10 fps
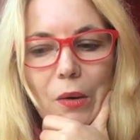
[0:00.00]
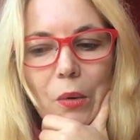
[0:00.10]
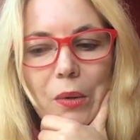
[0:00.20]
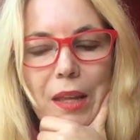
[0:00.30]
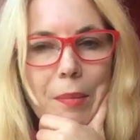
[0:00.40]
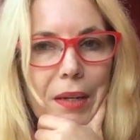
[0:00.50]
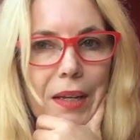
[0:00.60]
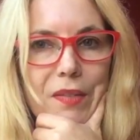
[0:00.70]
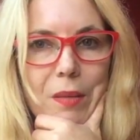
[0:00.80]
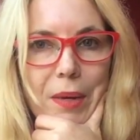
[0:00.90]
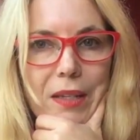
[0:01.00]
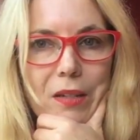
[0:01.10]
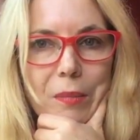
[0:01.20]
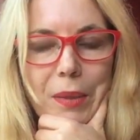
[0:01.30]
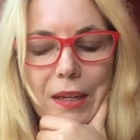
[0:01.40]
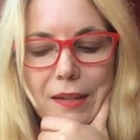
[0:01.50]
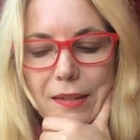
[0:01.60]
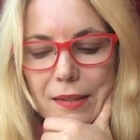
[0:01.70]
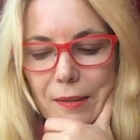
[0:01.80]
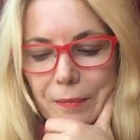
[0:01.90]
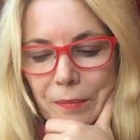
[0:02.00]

All their beliefs are based on peace.